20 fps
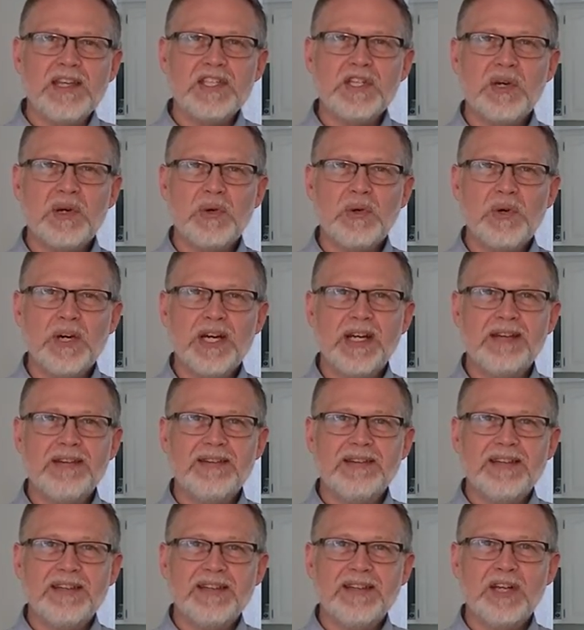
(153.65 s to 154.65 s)
So,
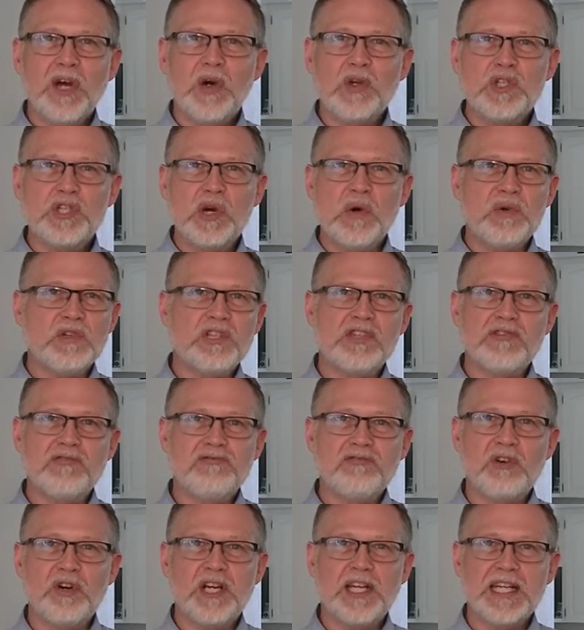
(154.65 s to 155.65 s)
uh, no jokes
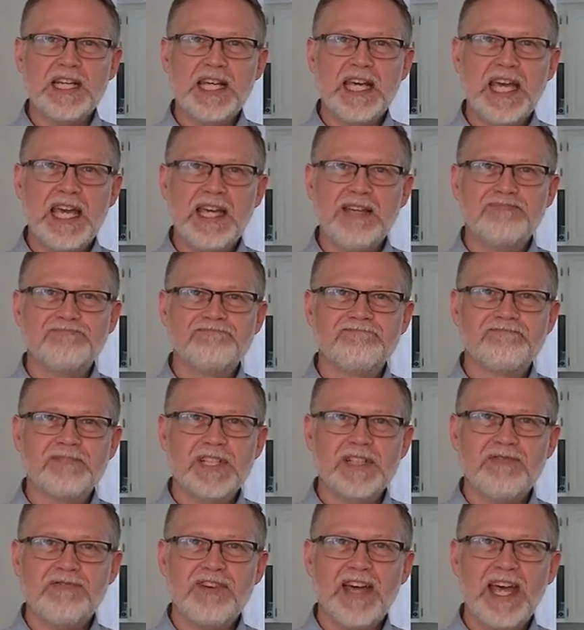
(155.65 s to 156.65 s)
for you today.
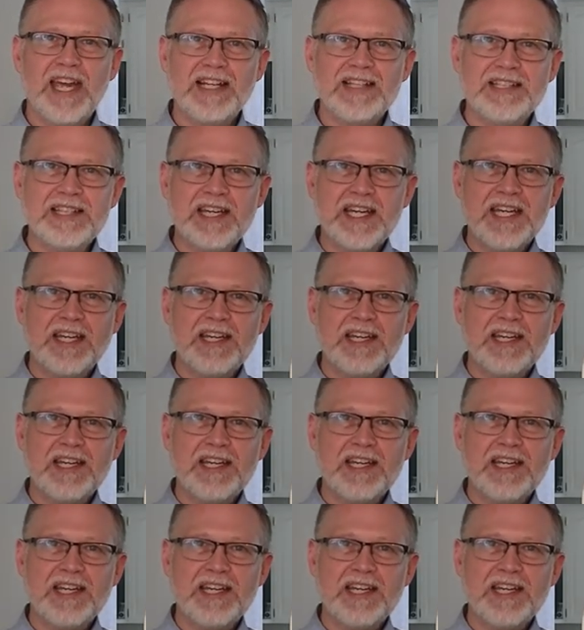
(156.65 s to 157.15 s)
In fact,